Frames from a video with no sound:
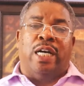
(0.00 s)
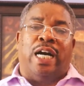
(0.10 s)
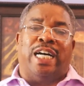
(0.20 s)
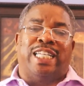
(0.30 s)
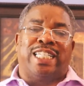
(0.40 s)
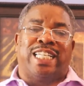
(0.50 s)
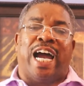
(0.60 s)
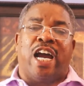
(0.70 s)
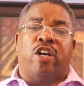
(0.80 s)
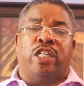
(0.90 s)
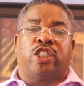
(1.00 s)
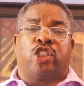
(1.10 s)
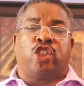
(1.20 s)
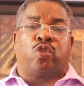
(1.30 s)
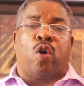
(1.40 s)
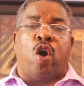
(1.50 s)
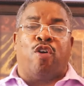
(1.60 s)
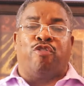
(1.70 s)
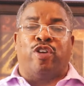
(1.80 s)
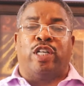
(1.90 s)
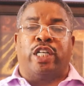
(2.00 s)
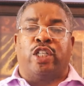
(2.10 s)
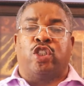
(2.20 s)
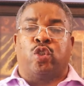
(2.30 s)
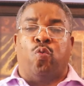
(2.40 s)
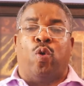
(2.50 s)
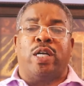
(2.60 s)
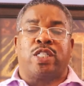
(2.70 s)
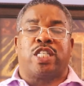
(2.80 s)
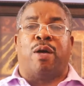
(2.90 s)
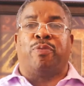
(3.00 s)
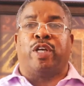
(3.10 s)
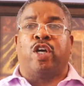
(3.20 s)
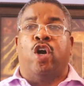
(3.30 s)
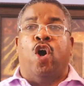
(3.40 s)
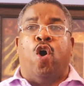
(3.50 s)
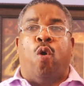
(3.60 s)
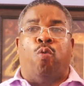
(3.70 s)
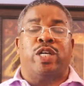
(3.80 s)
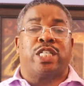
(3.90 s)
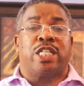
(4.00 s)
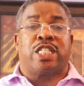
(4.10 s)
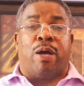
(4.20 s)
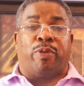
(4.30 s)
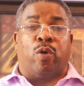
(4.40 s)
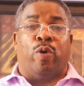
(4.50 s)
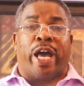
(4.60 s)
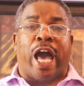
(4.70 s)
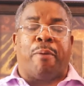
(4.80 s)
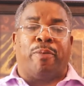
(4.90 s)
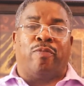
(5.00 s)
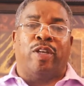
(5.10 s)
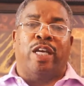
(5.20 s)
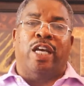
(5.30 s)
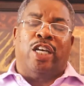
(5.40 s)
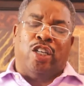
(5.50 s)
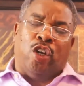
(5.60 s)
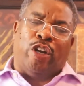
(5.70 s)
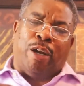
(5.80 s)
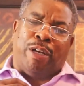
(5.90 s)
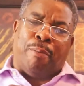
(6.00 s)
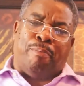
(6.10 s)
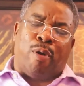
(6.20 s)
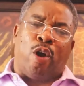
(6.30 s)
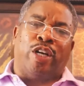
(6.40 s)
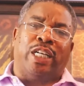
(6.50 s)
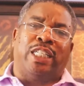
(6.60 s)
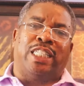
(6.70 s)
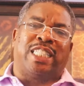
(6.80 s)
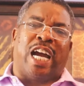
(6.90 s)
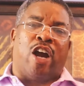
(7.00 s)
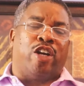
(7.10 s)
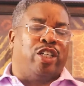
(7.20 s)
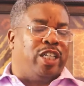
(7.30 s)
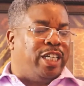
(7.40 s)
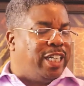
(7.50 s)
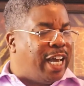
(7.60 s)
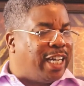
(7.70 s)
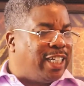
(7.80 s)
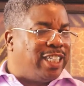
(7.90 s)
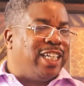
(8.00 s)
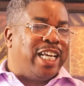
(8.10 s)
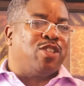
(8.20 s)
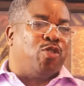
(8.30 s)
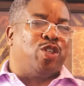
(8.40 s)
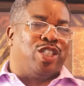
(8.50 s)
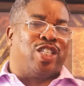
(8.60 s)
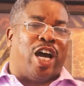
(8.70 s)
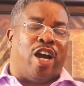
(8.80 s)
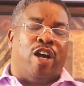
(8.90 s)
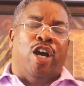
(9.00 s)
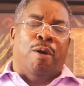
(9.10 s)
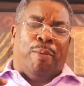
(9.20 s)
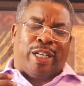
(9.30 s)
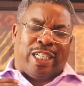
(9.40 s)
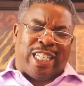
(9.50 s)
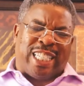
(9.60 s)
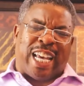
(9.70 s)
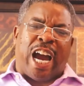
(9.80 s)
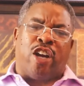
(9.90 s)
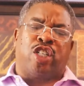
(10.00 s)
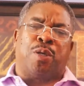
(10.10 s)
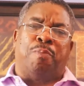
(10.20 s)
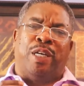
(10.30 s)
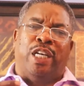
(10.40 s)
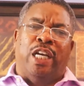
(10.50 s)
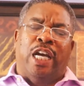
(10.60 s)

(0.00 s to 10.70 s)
A desire is a strong feeling to want something or wishing something will happen. That burning desire, not a lustful desire, but a desire to be